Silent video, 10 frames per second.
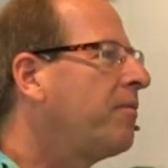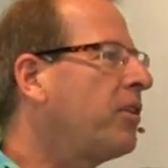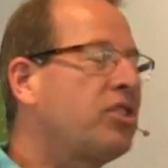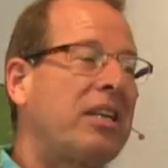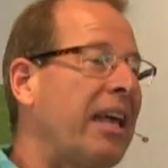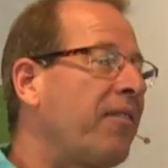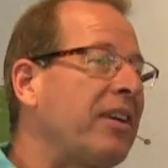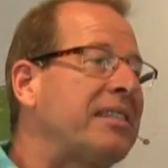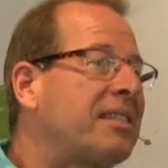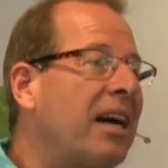virtually
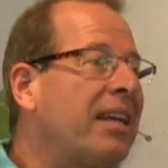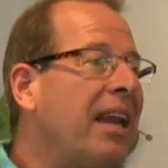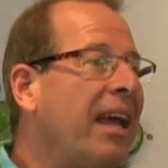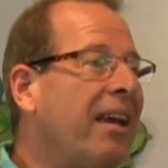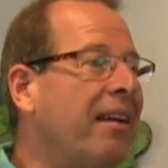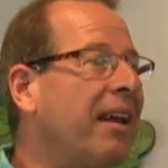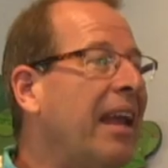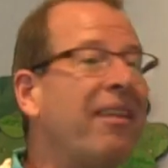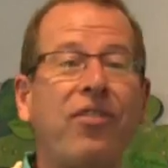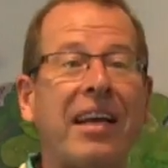every Sunday and
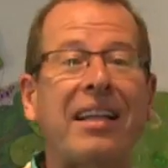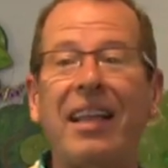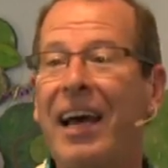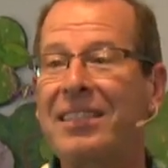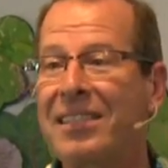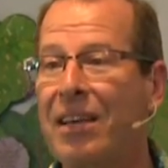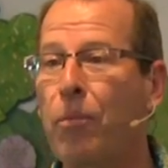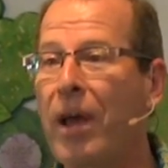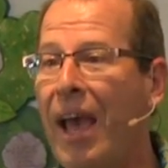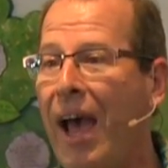every class that
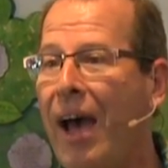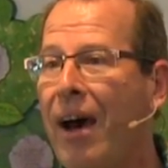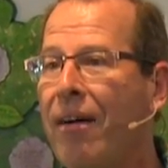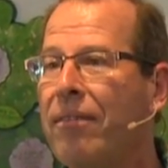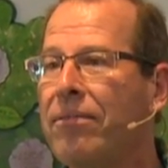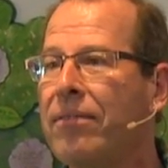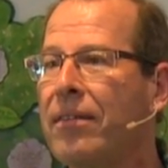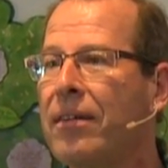we have.